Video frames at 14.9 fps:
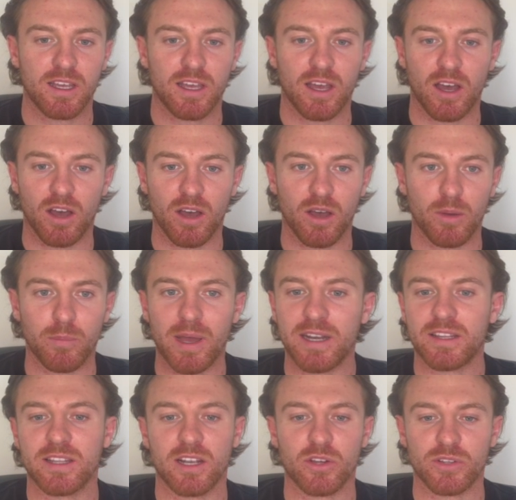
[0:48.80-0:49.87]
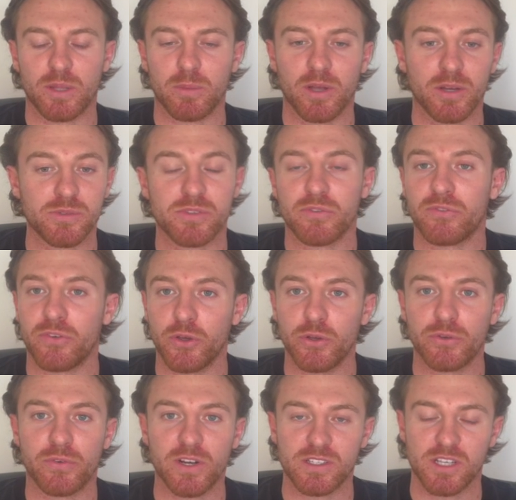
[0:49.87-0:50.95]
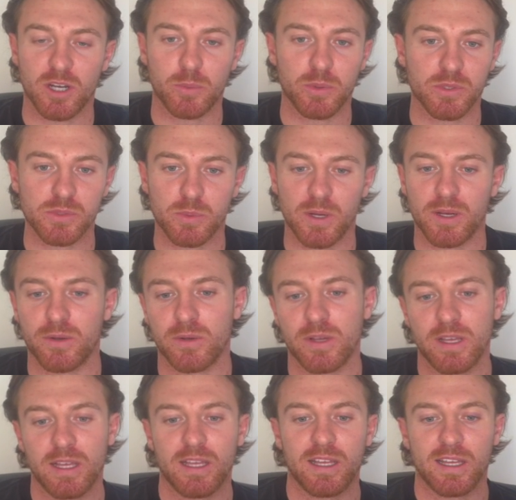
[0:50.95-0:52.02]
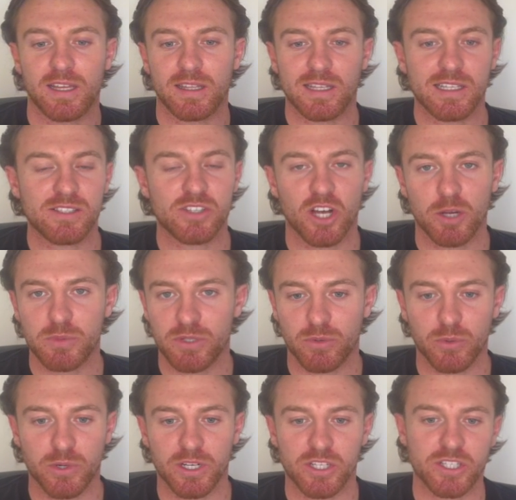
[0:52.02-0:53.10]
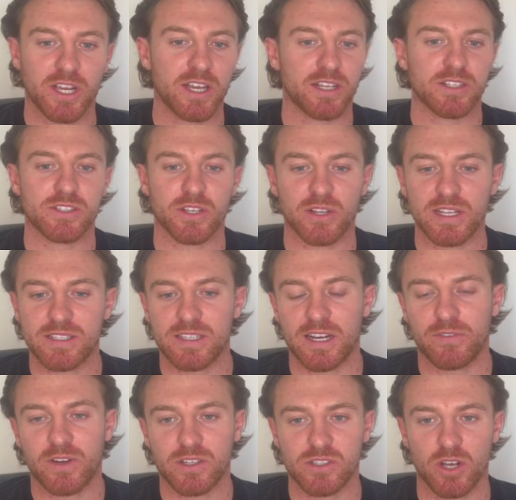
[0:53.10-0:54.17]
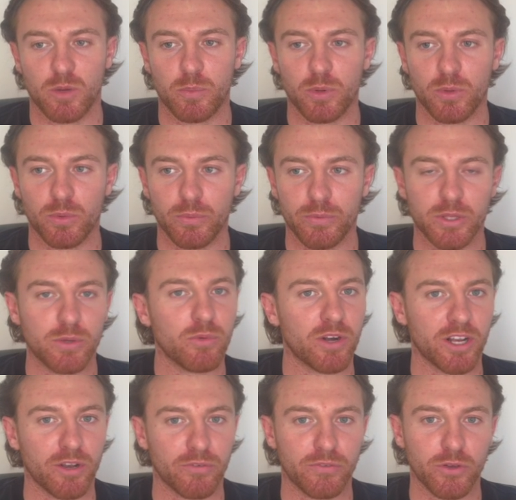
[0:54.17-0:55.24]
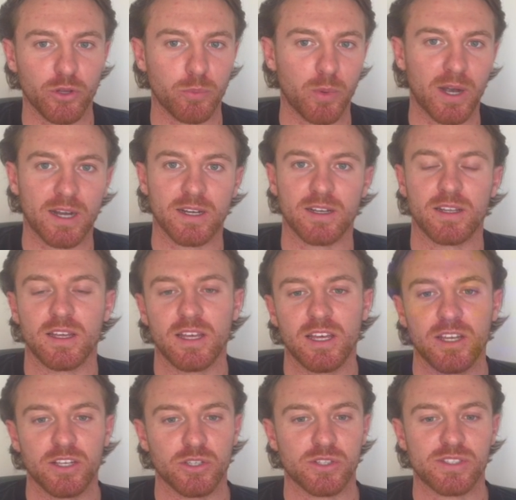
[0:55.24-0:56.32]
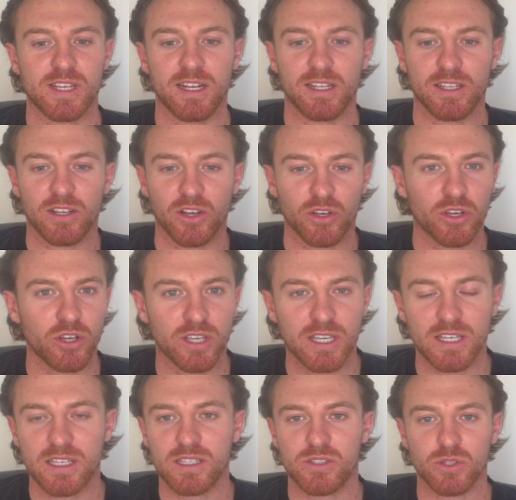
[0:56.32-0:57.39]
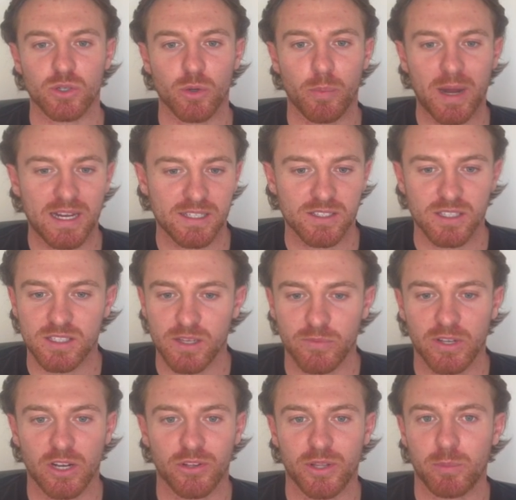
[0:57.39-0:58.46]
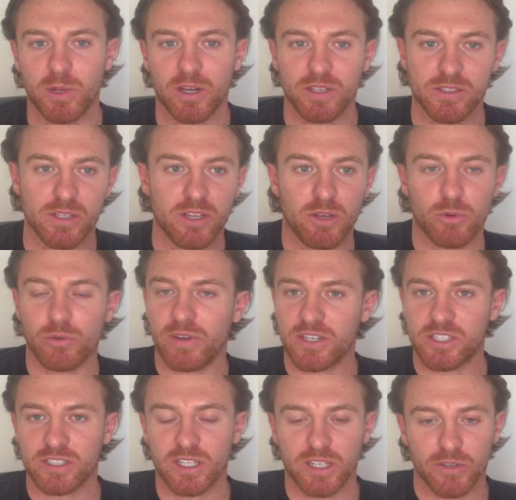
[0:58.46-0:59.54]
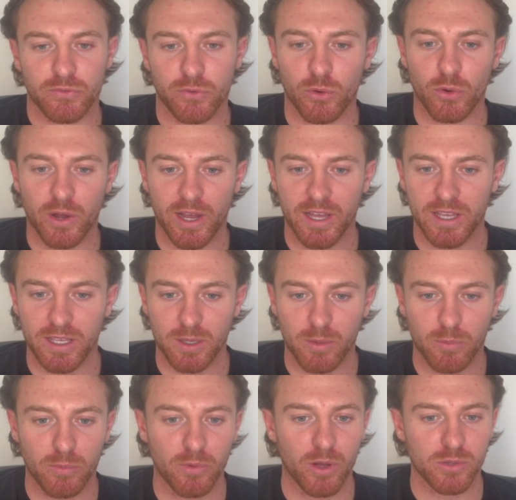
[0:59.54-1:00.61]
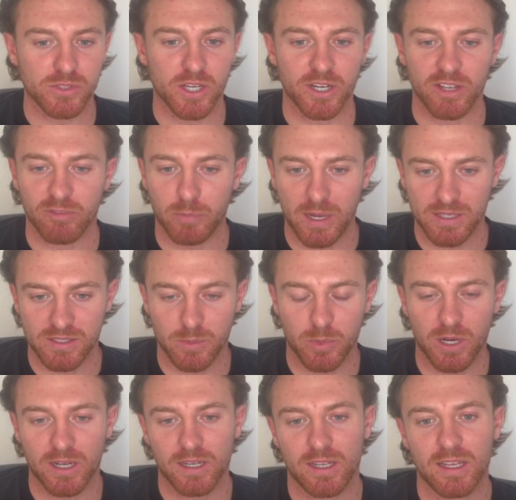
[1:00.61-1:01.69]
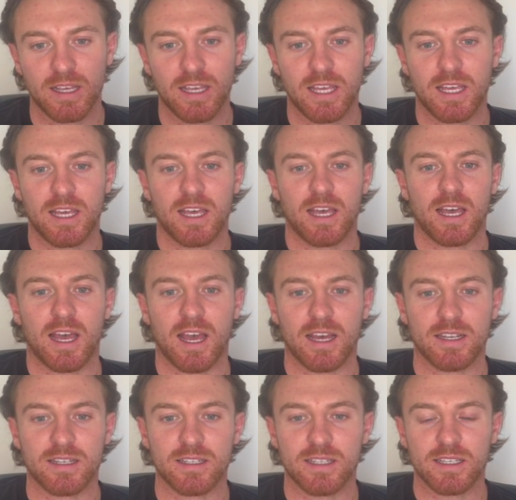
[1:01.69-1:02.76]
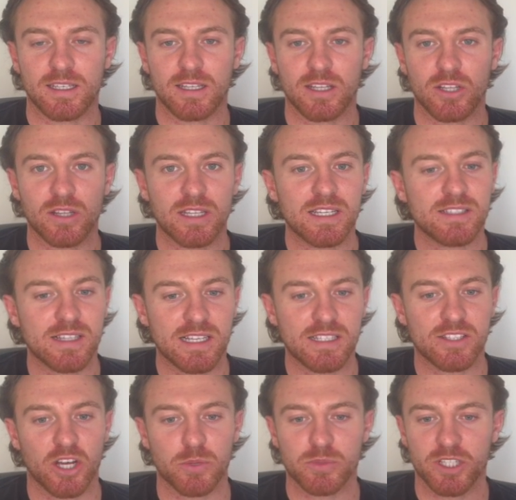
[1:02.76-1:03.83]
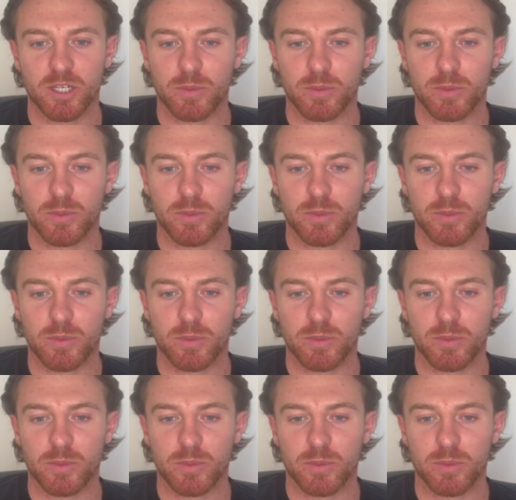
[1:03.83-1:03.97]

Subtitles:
anything along them lines of food, for example, as well, these times are all going to change. So let's say, for example, you're running a food brand, you're selling like cookies or pasta, something along them lines. We've actually done it for a alternative pasta brand. And these lead times are going to